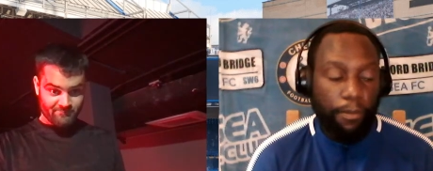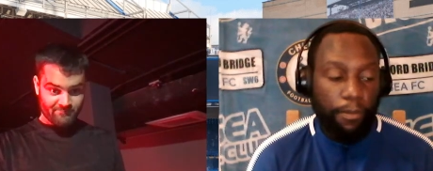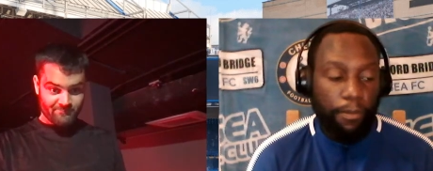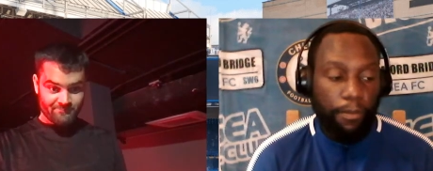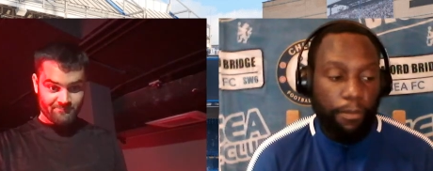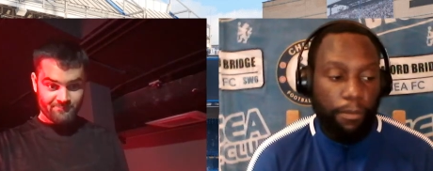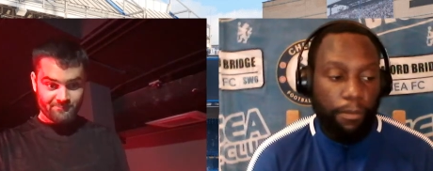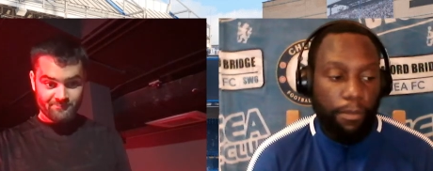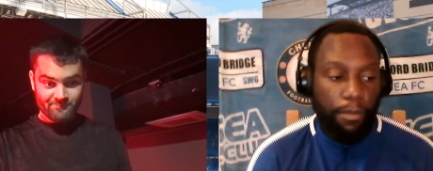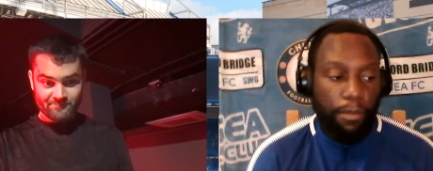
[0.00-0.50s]

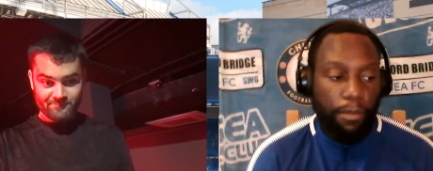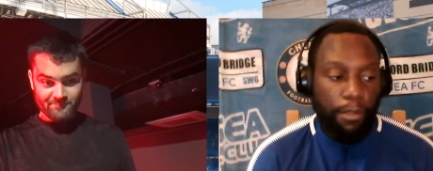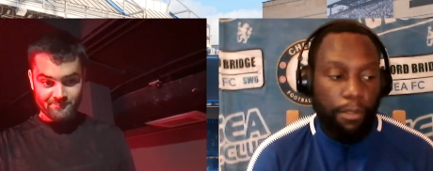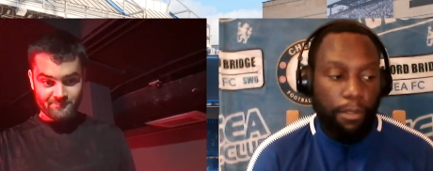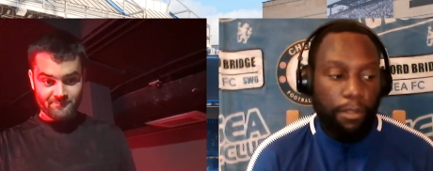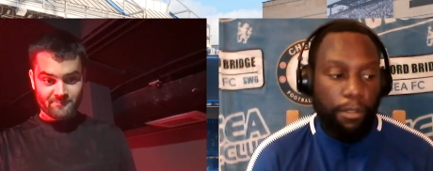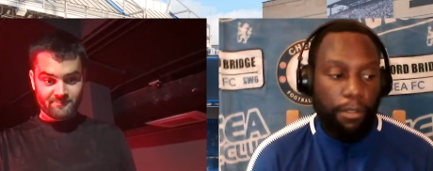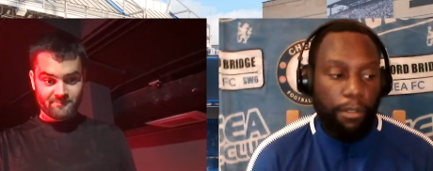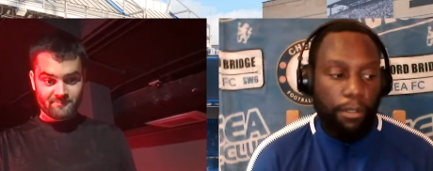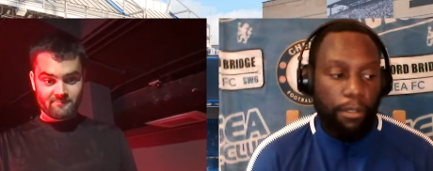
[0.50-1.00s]

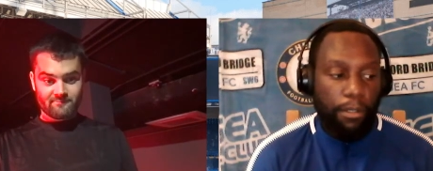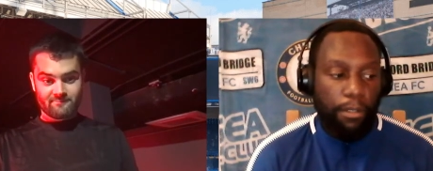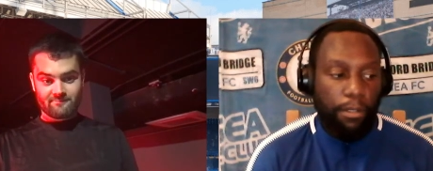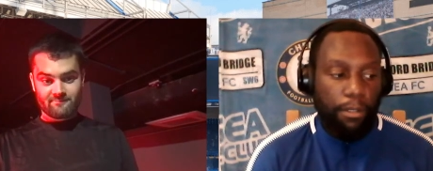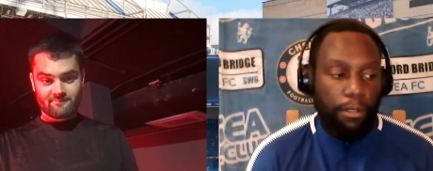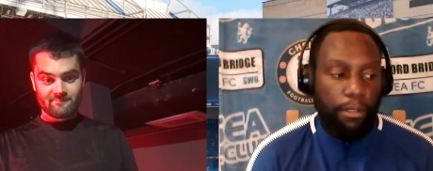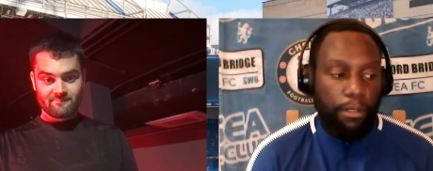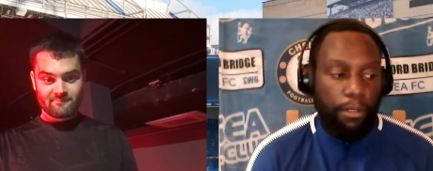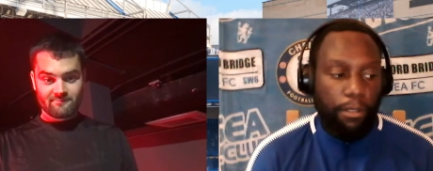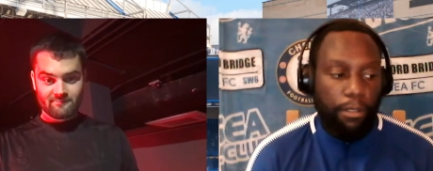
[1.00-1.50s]

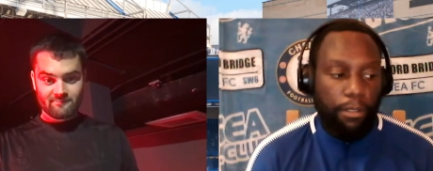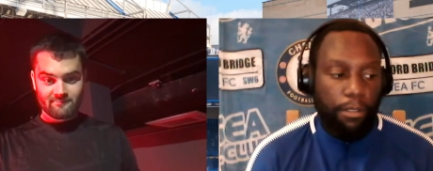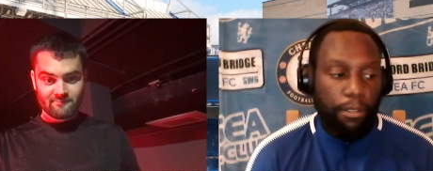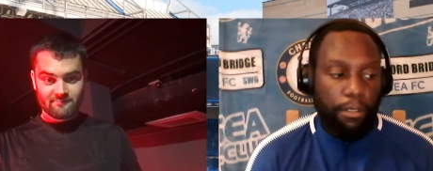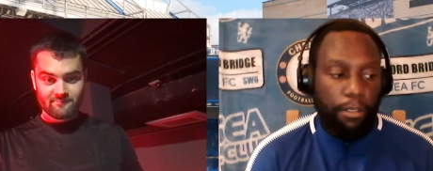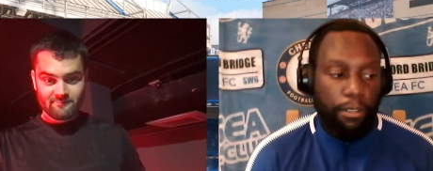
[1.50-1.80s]
(silence)